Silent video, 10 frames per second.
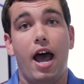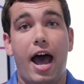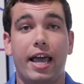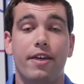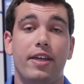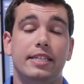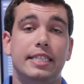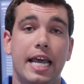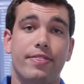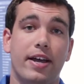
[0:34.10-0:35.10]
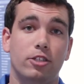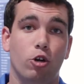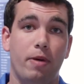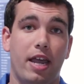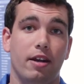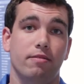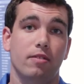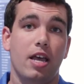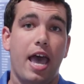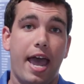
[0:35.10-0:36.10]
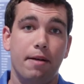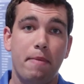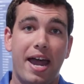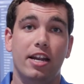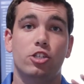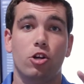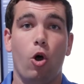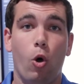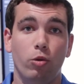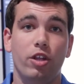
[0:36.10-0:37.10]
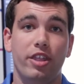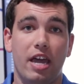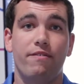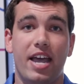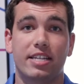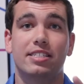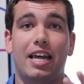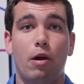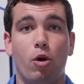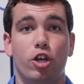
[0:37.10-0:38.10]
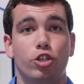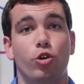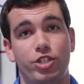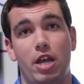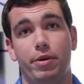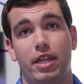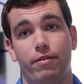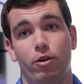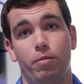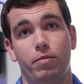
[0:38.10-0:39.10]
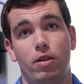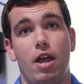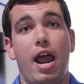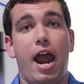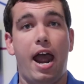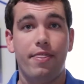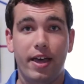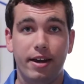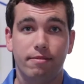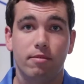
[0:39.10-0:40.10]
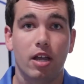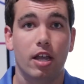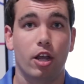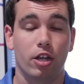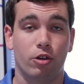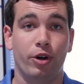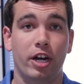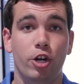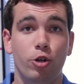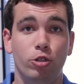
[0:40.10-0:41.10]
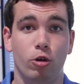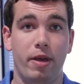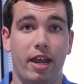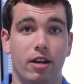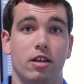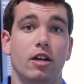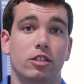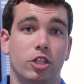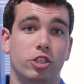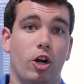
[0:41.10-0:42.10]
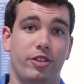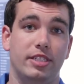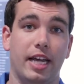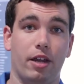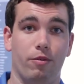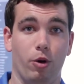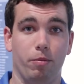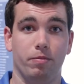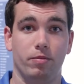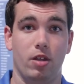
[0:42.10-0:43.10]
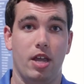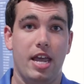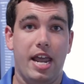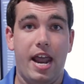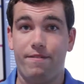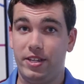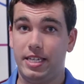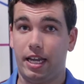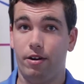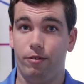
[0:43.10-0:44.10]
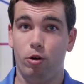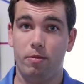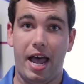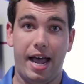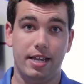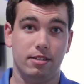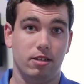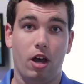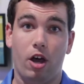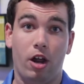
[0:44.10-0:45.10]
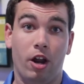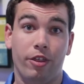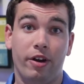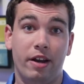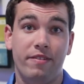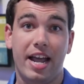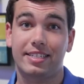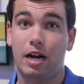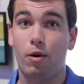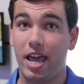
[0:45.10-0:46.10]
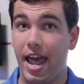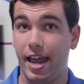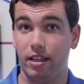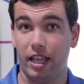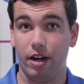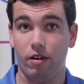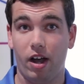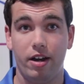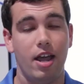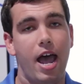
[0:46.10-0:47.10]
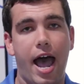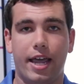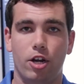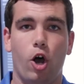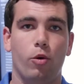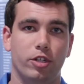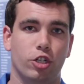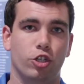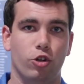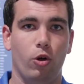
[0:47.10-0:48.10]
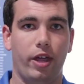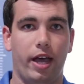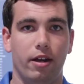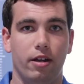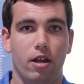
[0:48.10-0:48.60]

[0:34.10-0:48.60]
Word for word: I can then take that domain and manage only the NVXs that I want to associate with that room. And then create a new domain to start the second room. If the second room has another NVX that I want to add later on, I can always control that.